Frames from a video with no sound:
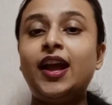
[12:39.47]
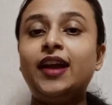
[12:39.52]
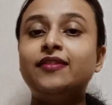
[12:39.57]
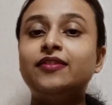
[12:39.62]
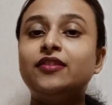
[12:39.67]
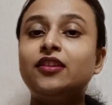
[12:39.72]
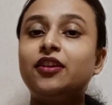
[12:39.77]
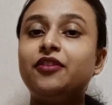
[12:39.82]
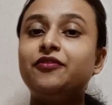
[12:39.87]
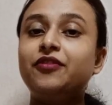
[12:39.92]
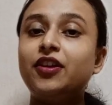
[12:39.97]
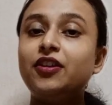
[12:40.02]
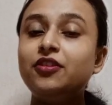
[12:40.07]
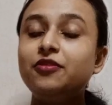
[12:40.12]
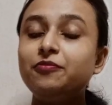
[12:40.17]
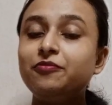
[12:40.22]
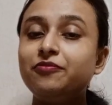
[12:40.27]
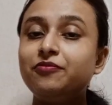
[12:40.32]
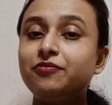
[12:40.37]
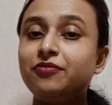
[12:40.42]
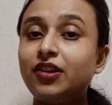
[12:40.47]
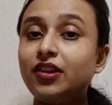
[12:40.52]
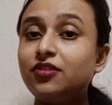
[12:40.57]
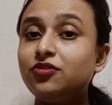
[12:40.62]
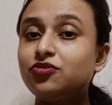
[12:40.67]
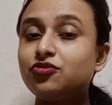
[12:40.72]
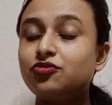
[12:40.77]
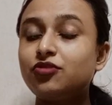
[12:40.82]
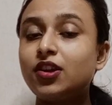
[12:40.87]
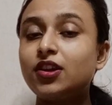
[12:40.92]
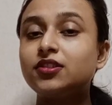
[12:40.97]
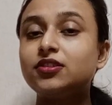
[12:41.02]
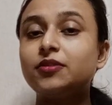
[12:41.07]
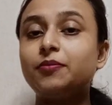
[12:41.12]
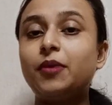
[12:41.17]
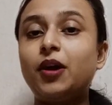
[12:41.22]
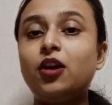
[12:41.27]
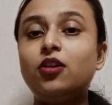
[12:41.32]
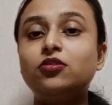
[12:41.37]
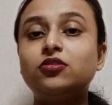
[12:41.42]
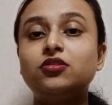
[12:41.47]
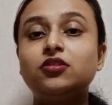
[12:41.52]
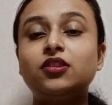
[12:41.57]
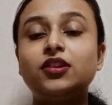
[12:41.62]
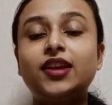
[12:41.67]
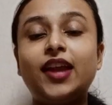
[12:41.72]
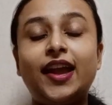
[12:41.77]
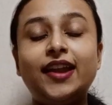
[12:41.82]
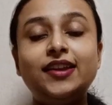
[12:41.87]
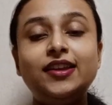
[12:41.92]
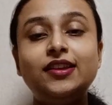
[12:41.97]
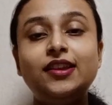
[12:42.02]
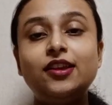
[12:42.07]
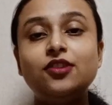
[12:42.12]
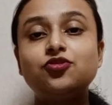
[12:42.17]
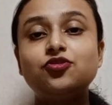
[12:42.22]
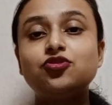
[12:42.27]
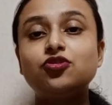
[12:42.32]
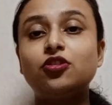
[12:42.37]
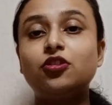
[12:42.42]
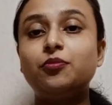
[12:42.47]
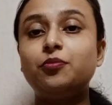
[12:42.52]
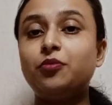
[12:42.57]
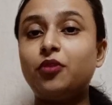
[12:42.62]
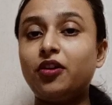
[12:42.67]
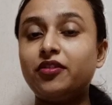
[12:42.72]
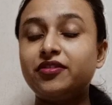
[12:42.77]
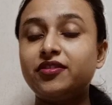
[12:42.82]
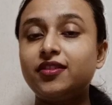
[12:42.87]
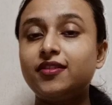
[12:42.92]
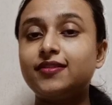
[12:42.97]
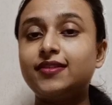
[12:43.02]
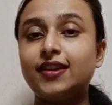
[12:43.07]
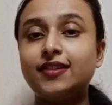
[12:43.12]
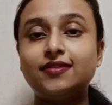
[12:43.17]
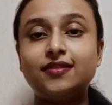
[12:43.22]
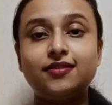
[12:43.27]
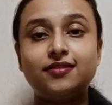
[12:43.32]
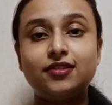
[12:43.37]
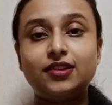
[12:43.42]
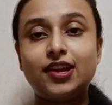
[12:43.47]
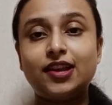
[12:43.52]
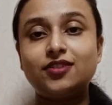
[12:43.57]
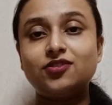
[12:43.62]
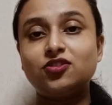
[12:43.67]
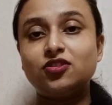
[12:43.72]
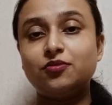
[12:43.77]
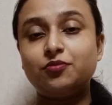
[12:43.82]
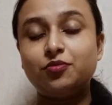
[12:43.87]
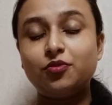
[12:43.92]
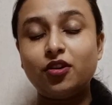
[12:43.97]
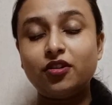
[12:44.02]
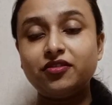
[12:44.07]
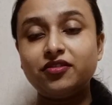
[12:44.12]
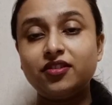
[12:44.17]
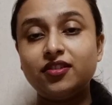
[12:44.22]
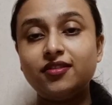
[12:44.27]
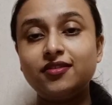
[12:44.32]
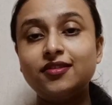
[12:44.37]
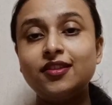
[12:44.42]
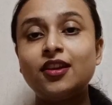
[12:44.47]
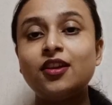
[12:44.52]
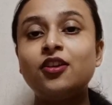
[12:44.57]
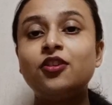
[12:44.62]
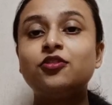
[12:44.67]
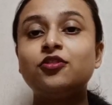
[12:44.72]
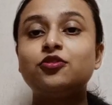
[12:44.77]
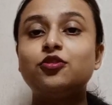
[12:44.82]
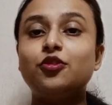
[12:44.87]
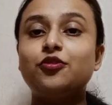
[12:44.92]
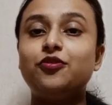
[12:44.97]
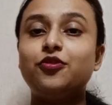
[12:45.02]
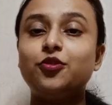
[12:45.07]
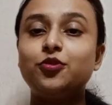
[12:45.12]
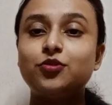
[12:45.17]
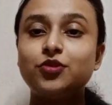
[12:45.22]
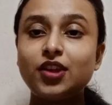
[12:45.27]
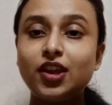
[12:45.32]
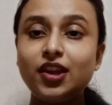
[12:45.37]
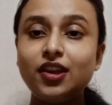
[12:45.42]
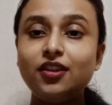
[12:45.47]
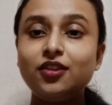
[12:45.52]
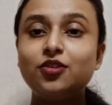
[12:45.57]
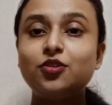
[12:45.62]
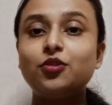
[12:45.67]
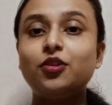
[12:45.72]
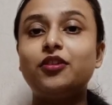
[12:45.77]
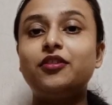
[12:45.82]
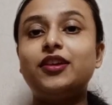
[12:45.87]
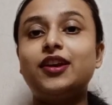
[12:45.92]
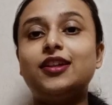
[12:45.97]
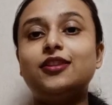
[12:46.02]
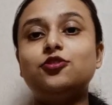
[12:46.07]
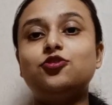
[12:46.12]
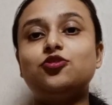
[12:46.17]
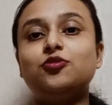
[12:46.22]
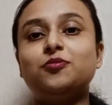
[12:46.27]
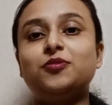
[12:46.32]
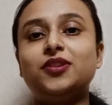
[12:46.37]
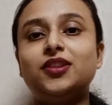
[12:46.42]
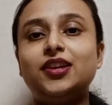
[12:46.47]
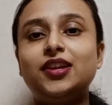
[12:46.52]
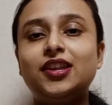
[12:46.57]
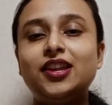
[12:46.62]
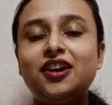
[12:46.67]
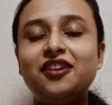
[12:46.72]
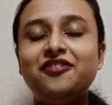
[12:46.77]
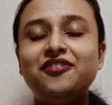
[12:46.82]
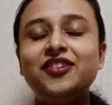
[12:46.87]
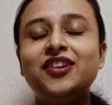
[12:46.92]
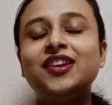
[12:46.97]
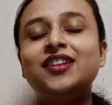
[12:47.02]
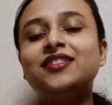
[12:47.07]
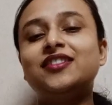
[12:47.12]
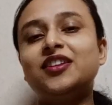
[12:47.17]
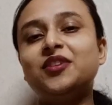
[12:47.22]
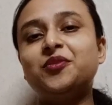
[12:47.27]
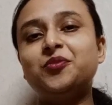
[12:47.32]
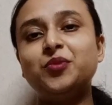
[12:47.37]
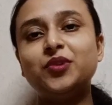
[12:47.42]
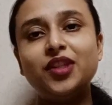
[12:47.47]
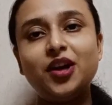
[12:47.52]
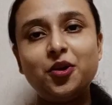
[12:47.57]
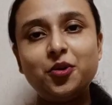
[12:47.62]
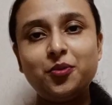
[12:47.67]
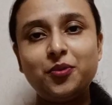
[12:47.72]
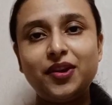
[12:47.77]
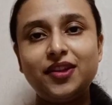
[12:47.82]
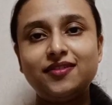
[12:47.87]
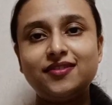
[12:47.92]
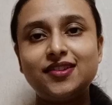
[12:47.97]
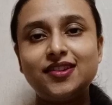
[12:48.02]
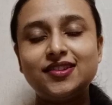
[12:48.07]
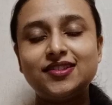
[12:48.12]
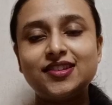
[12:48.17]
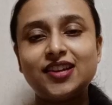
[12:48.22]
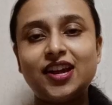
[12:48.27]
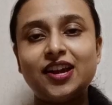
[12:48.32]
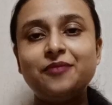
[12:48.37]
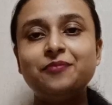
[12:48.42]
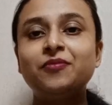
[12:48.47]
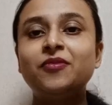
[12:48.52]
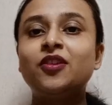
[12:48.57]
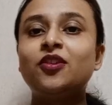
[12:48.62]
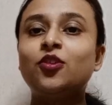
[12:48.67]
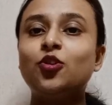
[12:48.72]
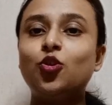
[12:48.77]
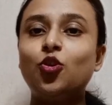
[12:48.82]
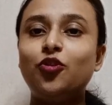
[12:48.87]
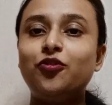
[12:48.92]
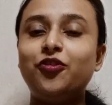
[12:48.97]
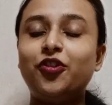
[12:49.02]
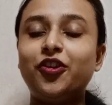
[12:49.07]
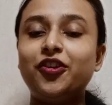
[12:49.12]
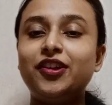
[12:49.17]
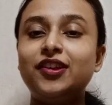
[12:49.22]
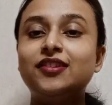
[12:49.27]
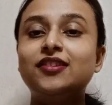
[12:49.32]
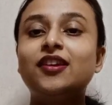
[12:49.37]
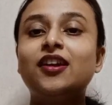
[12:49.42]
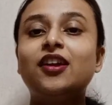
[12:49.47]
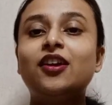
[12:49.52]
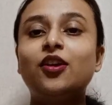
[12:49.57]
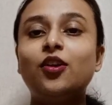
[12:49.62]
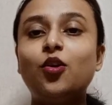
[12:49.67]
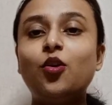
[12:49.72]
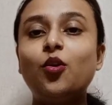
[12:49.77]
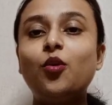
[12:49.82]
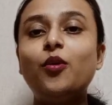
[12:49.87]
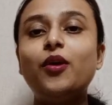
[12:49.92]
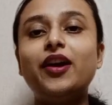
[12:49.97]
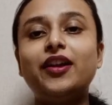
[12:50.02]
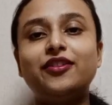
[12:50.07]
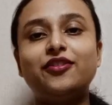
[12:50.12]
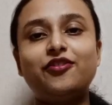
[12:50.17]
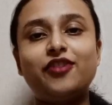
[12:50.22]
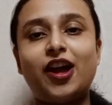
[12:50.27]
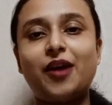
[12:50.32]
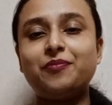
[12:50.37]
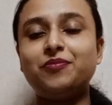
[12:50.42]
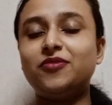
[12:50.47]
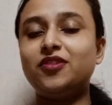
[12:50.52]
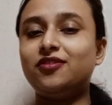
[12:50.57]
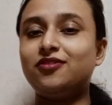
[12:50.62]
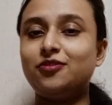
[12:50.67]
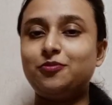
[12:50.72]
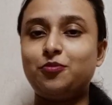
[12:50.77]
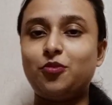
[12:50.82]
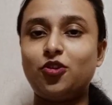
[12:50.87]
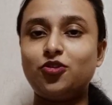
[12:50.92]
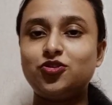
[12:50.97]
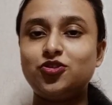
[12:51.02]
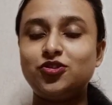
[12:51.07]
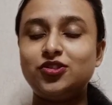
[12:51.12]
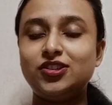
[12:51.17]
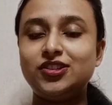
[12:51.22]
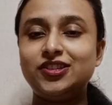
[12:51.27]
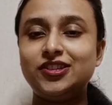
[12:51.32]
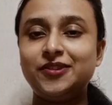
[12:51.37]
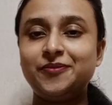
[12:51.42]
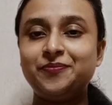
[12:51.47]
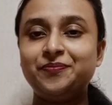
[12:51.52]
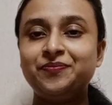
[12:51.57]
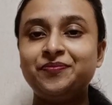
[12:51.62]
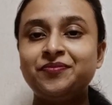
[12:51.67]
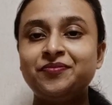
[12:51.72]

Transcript: and they are very very strict about the candidature process and the selection process so if you think you are eligible enough then without wasting time go for it go and grab this opportunity